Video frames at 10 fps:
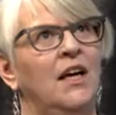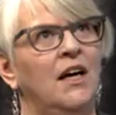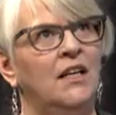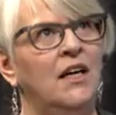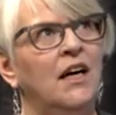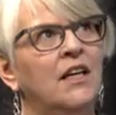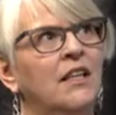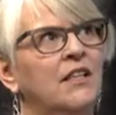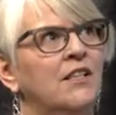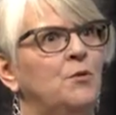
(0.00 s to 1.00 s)
I, I,
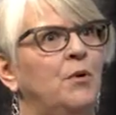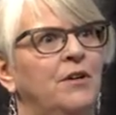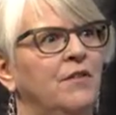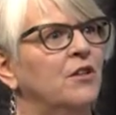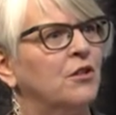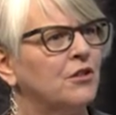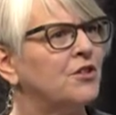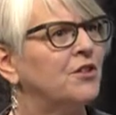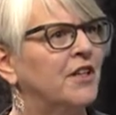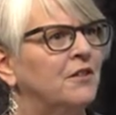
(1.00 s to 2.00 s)
think that's part of our
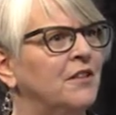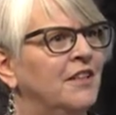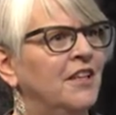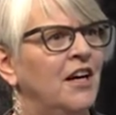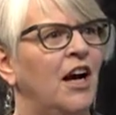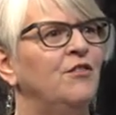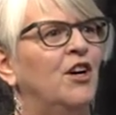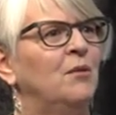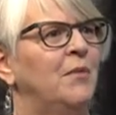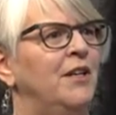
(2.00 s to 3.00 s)
culture now. Mm -hmm. I've
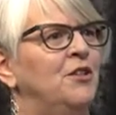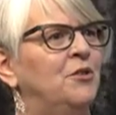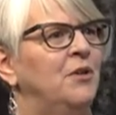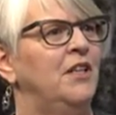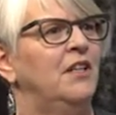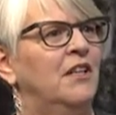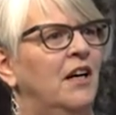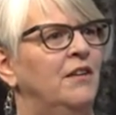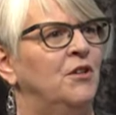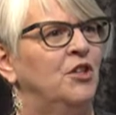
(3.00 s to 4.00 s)
got my degree,
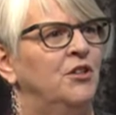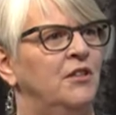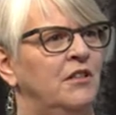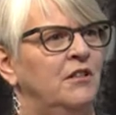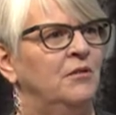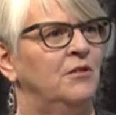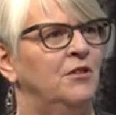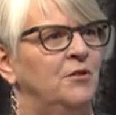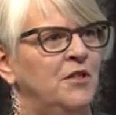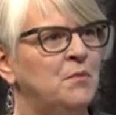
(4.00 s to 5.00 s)
I've earned
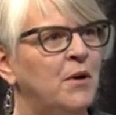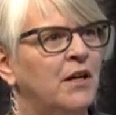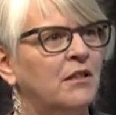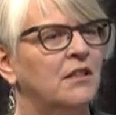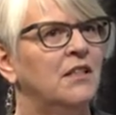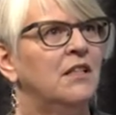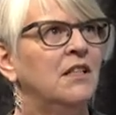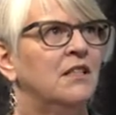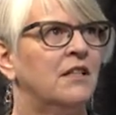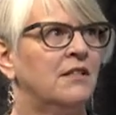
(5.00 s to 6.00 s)
your respect. And it,
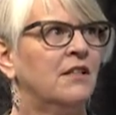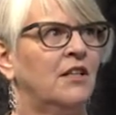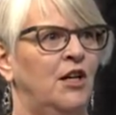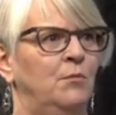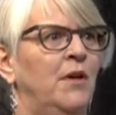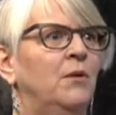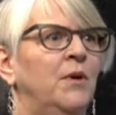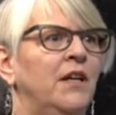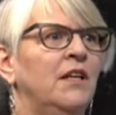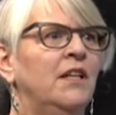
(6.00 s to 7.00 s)
it doesn't come that
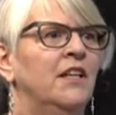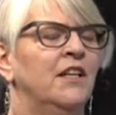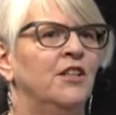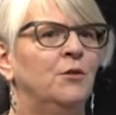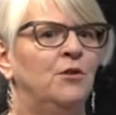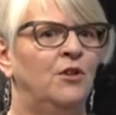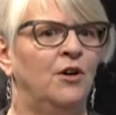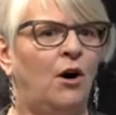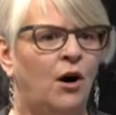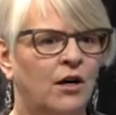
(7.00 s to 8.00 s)
way. The,
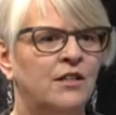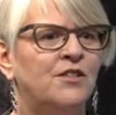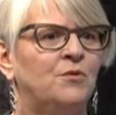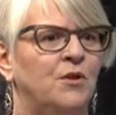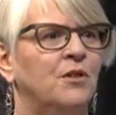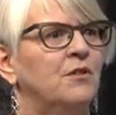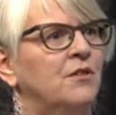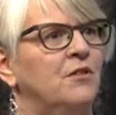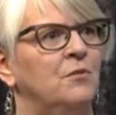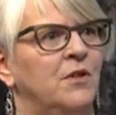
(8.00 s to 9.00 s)
the hardest workers
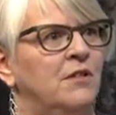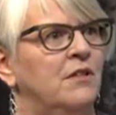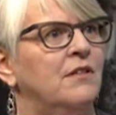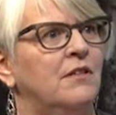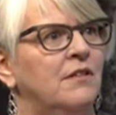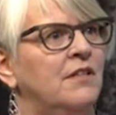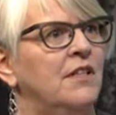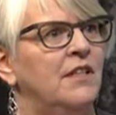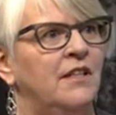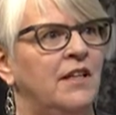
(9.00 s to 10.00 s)
are the ones that
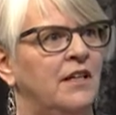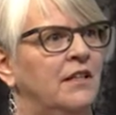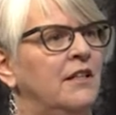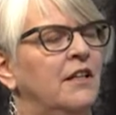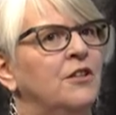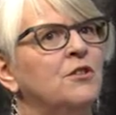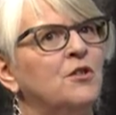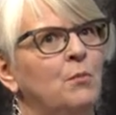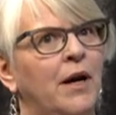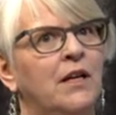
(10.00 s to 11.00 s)
succeed in the end. The
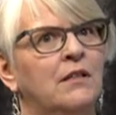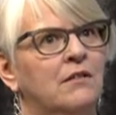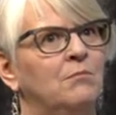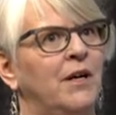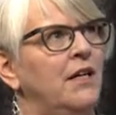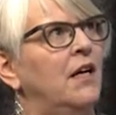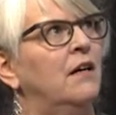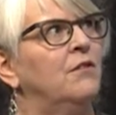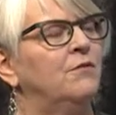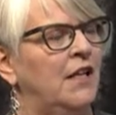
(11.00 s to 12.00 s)
others might, might
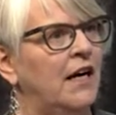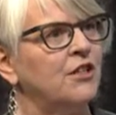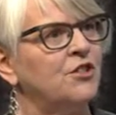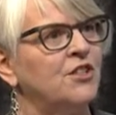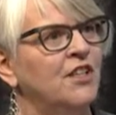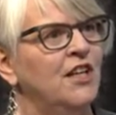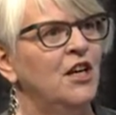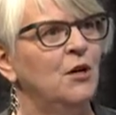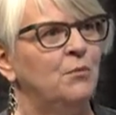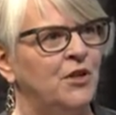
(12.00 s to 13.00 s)
have a flash,
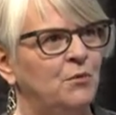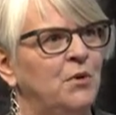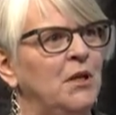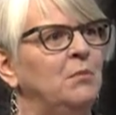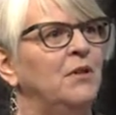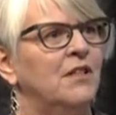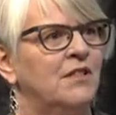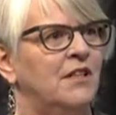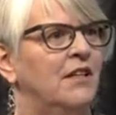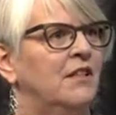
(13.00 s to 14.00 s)
but the people that
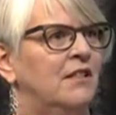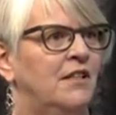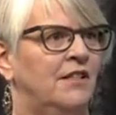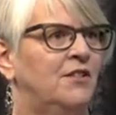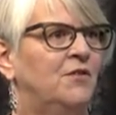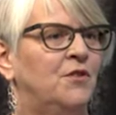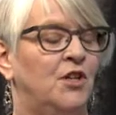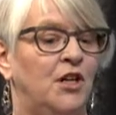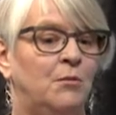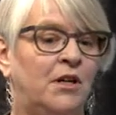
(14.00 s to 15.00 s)
stand the test of
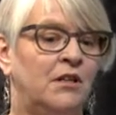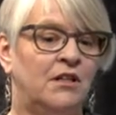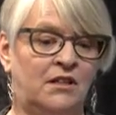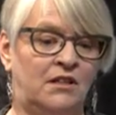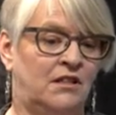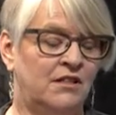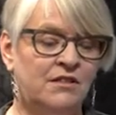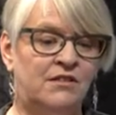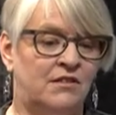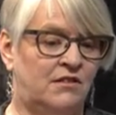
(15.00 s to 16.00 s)
time, i this,
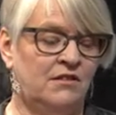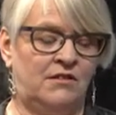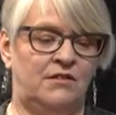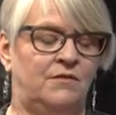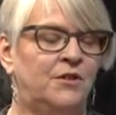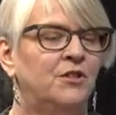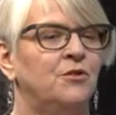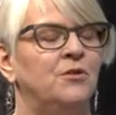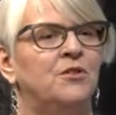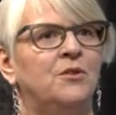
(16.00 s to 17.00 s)
is, this is a very
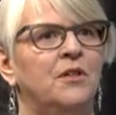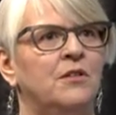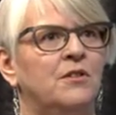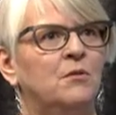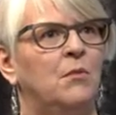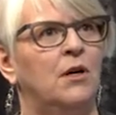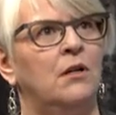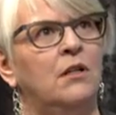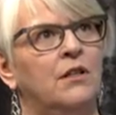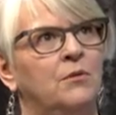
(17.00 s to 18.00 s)
true story. There's a
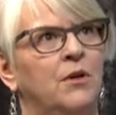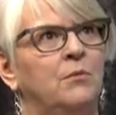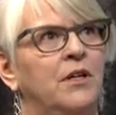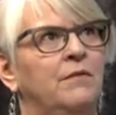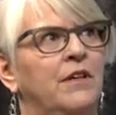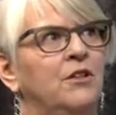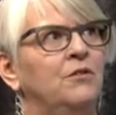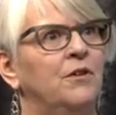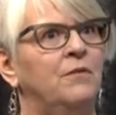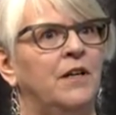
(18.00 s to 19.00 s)
model on the runway at
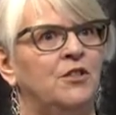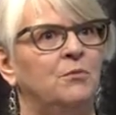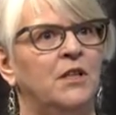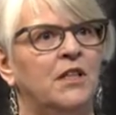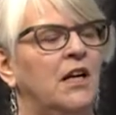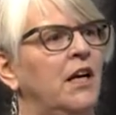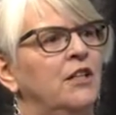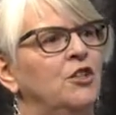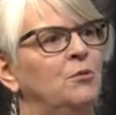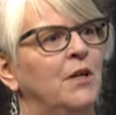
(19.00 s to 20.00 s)
Vancouver Fashion Week that I
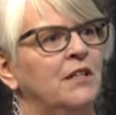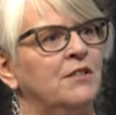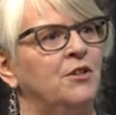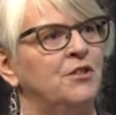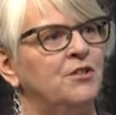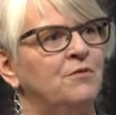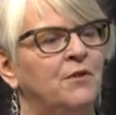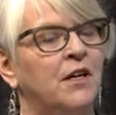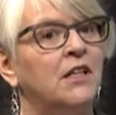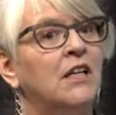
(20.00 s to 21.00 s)
had to go backstage and
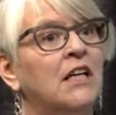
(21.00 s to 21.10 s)
find.